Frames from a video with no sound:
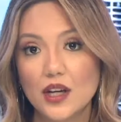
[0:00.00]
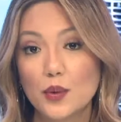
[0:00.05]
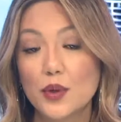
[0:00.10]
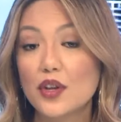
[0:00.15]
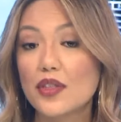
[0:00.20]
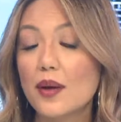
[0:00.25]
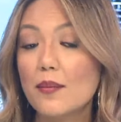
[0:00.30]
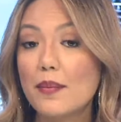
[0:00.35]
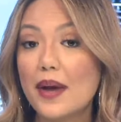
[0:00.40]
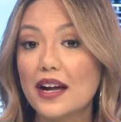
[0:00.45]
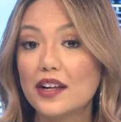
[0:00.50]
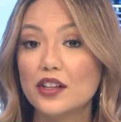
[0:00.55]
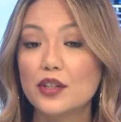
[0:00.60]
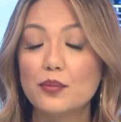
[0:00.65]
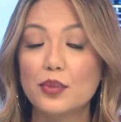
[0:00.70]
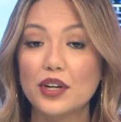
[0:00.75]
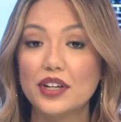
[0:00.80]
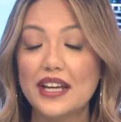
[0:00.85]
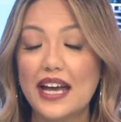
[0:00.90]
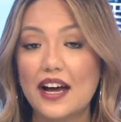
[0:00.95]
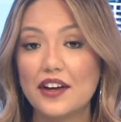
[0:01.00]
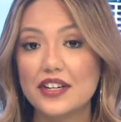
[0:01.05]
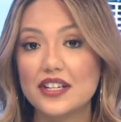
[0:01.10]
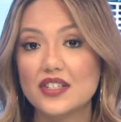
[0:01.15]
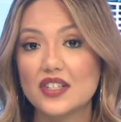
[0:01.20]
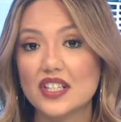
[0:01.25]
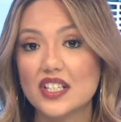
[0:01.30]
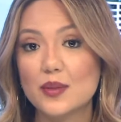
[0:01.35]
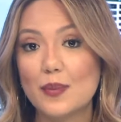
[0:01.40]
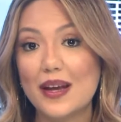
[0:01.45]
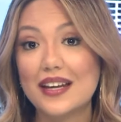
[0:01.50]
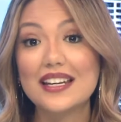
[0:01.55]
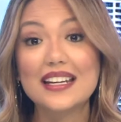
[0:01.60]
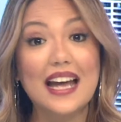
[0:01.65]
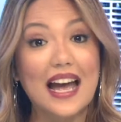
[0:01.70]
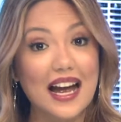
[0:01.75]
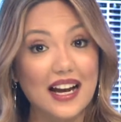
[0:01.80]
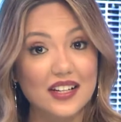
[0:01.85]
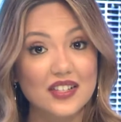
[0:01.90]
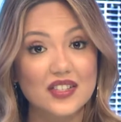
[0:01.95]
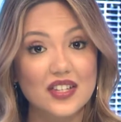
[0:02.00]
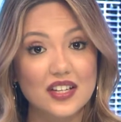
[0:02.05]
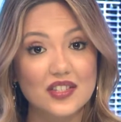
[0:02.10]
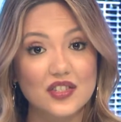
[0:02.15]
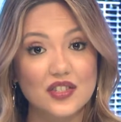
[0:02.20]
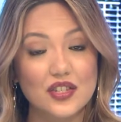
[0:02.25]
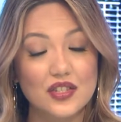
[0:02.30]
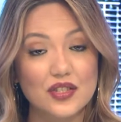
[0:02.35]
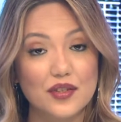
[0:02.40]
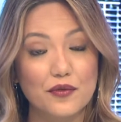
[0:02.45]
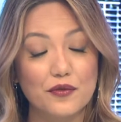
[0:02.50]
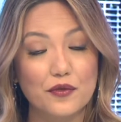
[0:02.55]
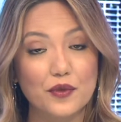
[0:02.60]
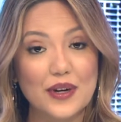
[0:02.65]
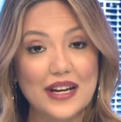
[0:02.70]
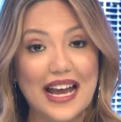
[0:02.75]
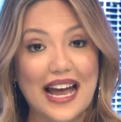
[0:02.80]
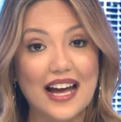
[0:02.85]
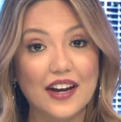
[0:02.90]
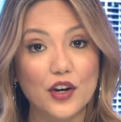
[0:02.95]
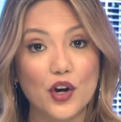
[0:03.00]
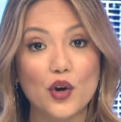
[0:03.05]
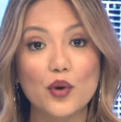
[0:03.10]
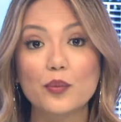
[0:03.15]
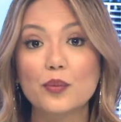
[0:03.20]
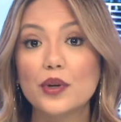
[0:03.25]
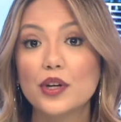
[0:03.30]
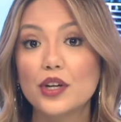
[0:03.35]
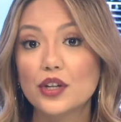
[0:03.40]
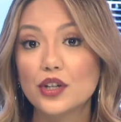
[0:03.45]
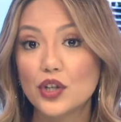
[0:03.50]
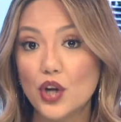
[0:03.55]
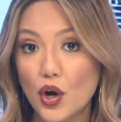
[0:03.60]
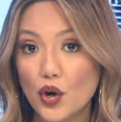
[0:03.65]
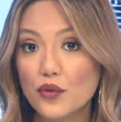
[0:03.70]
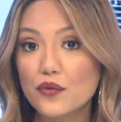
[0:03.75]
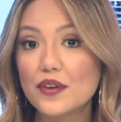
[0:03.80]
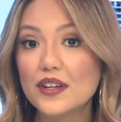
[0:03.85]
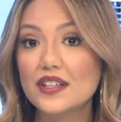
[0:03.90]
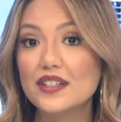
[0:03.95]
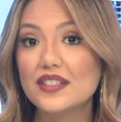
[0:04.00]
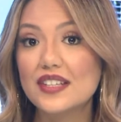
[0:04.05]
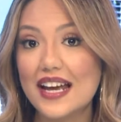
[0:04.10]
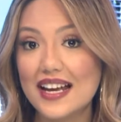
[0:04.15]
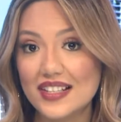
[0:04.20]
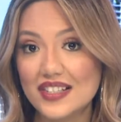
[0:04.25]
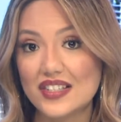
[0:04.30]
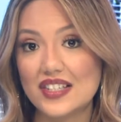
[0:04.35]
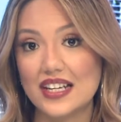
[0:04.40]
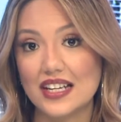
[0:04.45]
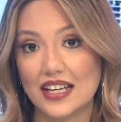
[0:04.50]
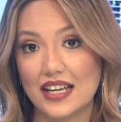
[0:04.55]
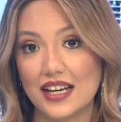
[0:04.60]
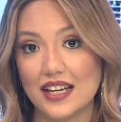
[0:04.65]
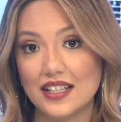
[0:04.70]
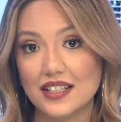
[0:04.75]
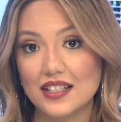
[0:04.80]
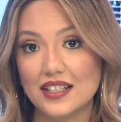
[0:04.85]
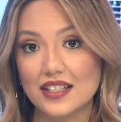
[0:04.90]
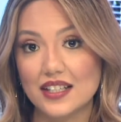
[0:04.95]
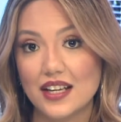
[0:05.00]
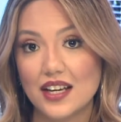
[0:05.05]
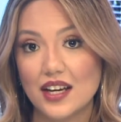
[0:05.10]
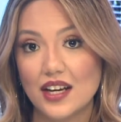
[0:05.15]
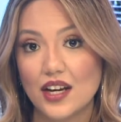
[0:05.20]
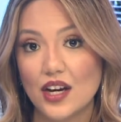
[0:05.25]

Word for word: We know that Mecklenburg County is expanding access to some free at-home COVID testing kits.